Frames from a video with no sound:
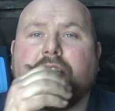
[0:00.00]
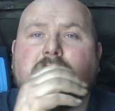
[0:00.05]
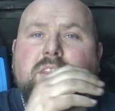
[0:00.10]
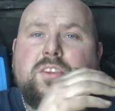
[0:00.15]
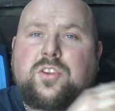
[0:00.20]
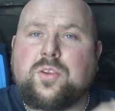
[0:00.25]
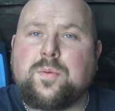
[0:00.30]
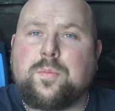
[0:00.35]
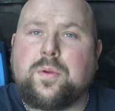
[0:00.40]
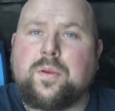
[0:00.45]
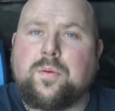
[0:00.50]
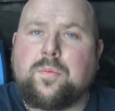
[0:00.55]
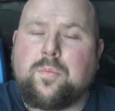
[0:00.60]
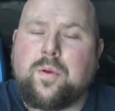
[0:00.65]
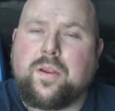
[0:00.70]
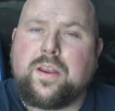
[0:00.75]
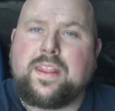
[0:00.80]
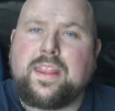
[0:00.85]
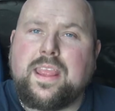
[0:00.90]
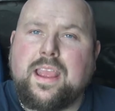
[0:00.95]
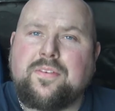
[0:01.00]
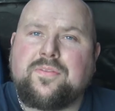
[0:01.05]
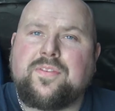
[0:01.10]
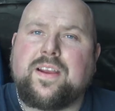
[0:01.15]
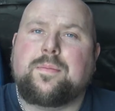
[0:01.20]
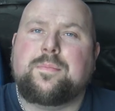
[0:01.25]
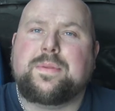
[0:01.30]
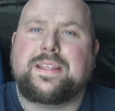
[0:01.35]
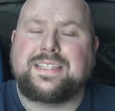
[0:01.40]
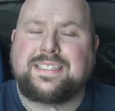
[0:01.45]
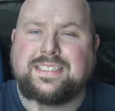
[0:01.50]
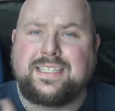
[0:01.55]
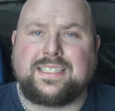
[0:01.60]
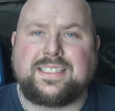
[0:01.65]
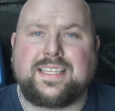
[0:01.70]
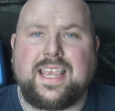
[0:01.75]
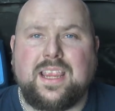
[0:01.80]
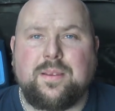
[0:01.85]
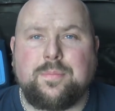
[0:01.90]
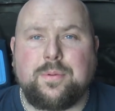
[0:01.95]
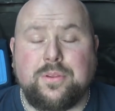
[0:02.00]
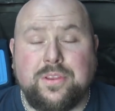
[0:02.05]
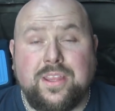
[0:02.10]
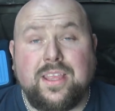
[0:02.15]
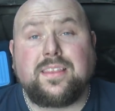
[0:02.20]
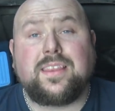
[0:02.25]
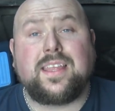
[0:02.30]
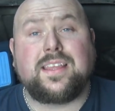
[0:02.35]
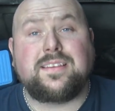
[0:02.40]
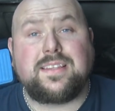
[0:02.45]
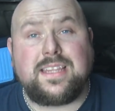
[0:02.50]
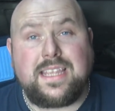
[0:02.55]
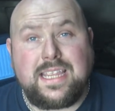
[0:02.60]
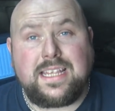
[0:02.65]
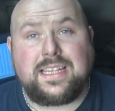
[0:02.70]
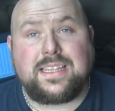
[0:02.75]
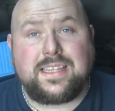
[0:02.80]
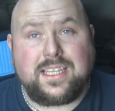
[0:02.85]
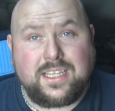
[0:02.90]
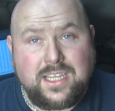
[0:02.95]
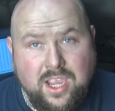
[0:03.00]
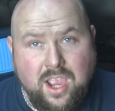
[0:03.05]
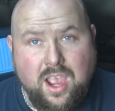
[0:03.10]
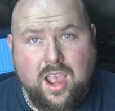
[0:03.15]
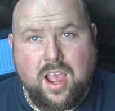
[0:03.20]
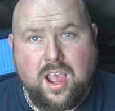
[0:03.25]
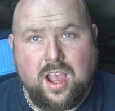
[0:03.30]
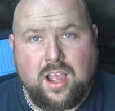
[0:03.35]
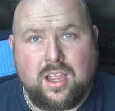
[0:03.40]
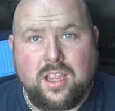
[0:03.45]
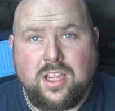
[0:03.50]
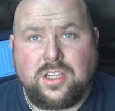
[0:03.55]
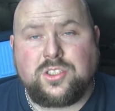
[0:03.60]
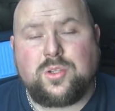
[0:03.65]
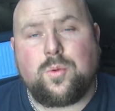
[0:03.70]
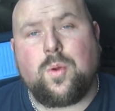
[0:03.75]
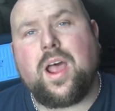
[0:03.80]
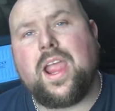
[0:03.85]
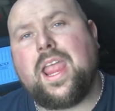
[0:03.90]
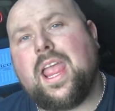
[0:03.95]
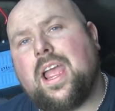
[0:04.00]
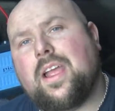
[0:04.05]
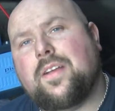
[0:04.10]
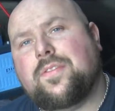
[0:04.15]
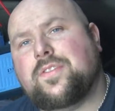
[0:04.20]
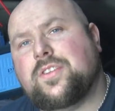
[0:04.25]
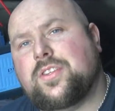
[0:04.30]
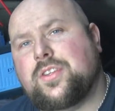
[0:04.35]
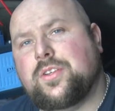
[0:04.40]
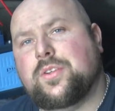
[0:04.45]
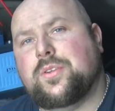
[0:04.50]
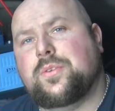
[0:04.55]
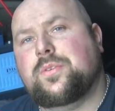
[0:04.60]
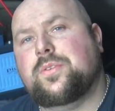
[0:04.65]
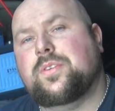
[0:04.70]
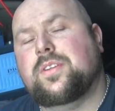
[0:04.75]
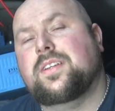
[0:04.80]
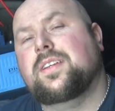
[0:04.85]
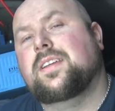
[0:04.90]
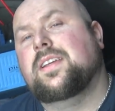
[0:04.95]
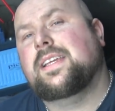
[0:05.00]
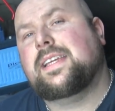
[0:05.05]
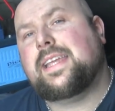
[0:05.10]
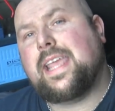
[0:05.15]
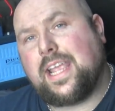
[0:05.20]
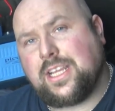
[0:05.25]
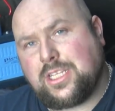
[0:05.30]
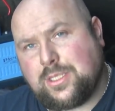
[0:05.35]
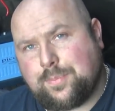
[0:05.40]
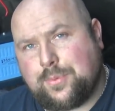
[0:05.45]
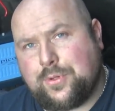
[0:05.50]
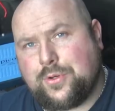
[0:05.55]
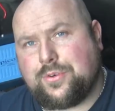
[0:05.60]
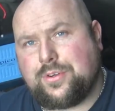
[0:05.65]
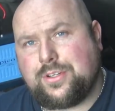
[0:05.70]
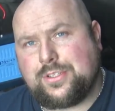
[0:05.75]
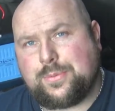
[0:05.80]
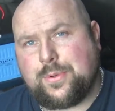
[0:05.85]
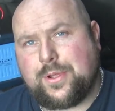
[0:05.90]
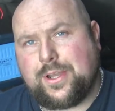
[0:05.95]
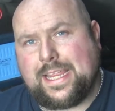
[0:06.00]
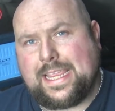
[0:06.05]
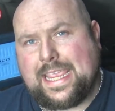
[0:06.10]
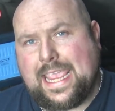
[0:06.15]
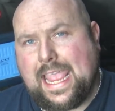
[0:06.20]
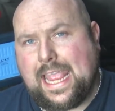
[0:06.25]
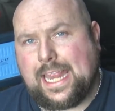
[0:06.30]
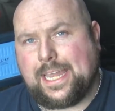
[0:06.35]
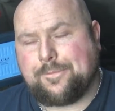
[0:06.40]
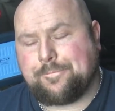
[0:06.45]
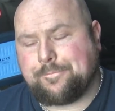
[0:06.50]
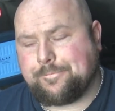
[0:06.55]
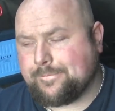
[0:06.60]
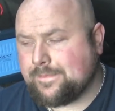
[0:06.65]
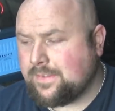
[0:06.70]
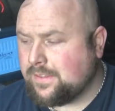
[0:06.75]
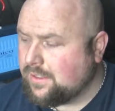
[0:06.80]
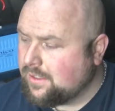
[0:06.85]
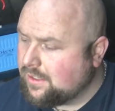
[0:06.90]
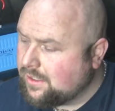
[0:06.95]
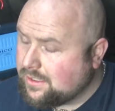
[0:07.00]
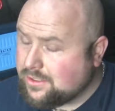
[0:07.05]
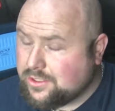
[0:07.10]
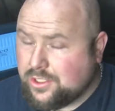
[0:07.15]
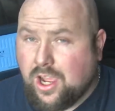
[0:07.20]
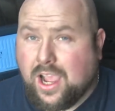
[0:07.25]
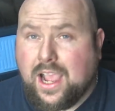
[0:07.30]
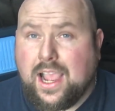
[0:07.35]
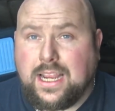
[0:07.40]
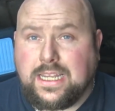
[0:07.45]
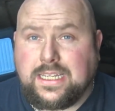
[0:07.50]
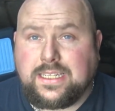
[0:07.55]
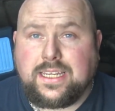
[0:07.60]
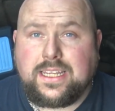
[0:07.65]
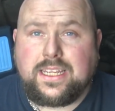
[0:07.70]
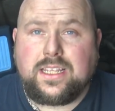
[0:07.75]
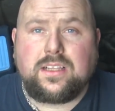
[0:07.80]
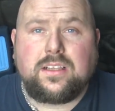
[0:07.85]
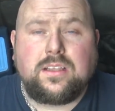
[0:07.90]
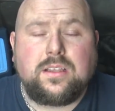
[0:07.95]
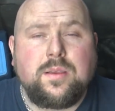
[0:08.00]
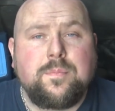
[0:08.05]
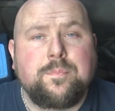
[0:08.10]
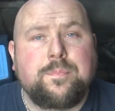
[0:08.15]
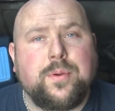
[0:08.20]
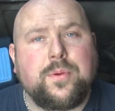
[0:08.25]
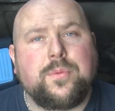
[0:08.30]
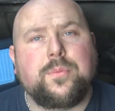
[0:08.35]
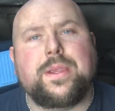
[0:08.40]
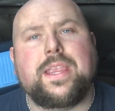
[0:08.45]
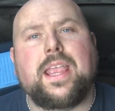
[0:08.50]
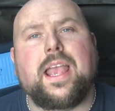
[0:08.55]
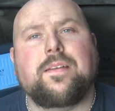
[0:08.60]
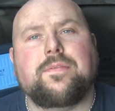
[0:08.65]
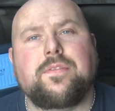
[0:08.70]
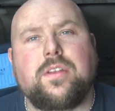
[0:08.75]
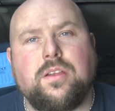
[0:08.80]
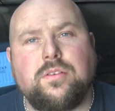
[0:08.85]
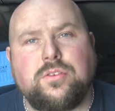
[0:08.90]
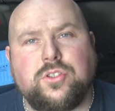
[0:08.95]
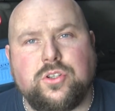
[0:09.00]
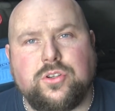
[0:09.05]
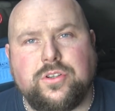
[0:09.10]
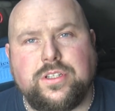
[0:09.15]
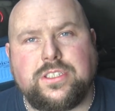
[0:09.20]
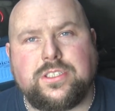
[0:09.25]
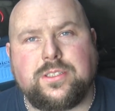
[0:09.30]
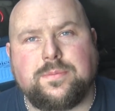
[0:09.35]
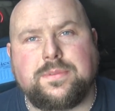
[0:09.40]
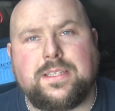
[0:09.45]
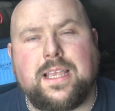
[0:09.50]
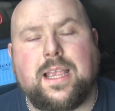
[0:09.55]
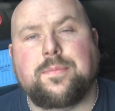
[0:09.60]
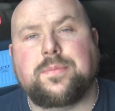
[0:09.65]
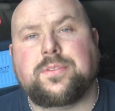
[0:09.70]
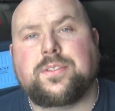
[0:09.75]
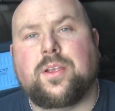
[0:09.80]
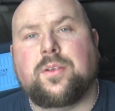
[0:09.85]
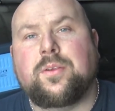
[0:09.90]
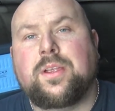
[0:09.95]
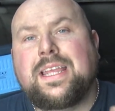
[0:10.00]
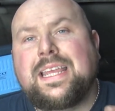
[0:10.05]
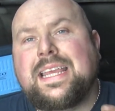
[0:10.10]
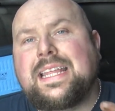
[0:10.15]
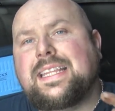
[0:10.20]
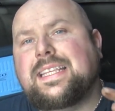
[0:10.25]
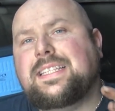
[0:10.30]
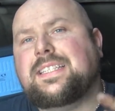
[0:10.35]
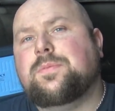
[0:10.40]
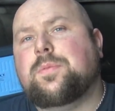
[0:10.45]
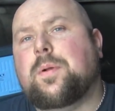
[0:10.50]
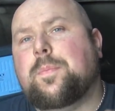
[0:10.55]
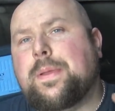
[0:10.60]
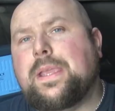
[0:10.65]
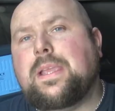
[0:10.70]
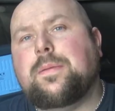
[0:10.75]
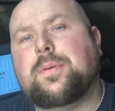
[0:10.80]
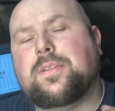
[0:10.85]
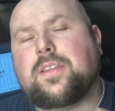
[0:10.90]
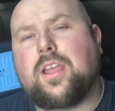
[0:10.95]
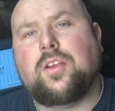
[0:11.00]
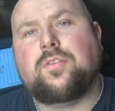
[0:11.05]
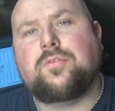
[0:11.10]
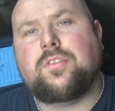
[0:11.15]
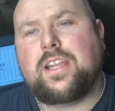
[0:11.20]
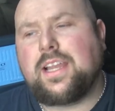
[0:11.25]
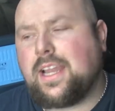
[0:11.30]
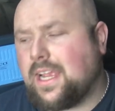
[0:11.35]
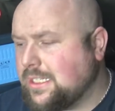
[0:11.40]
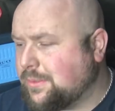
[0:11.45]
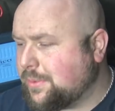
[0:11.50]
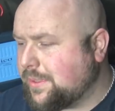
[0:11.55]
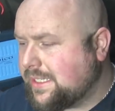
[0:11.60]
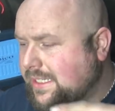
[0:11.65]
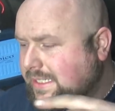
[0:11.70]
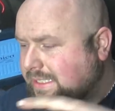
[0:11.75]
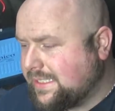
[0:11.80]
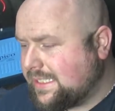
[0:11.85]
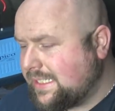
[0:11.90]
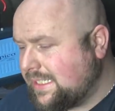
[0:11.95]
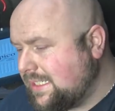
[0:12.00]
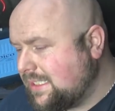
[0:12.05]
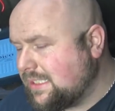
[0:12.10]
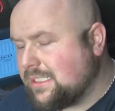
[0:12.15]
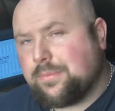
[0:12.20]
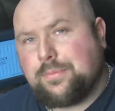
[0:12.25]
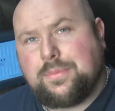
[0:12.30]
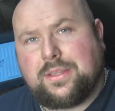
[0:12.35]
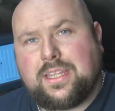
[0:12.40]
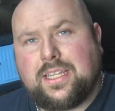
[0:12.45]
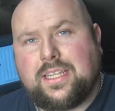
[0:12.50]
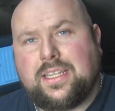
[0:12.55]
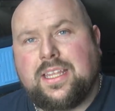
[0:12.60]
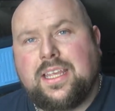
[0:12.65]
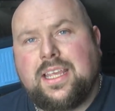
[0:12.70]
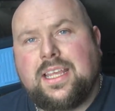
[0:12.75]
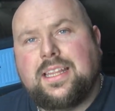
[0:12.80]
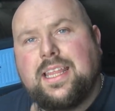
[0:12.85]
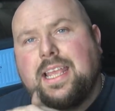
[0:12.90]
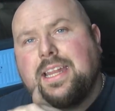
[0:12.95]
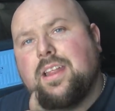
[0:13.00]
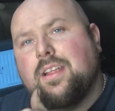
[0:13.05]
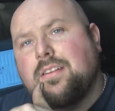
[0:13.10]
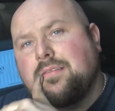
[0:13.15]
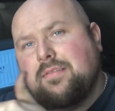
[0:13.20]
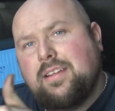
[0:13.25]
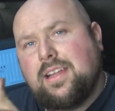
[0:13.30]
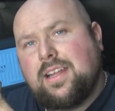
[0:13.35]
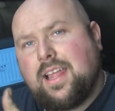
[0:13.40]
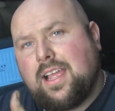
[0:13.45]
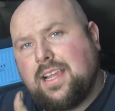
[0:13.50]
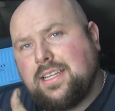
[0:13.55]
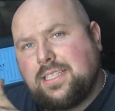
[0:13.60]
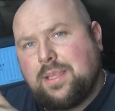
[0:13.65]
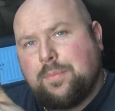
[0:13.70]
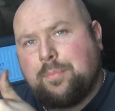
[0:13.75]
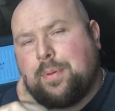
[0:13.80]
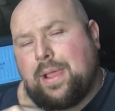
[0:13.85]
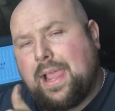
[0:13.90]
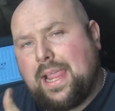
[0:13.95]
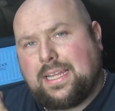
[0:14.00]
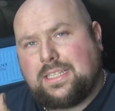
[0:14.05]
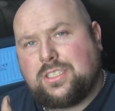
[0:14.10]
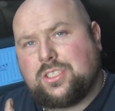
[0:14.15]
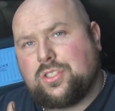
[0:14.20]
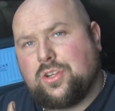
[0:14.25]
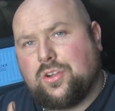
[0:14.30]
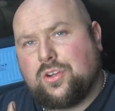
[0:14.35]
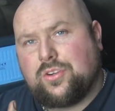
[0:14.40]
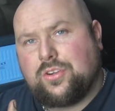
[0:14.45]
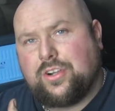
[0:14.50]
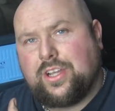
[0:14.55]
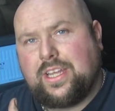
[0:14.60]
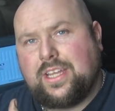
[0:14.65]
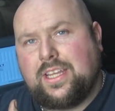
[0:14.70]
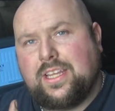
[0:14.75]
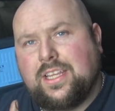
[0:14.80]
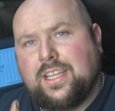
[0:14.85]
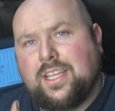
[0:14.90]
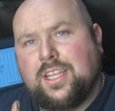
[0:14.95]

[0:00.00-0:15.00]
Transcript: someone in their family is disabled, they need the car. So I have to get a spurious one again. It's not ideal, but we have no choice sometimes. So this is what people don't realize when they see something, they don't realize the backstory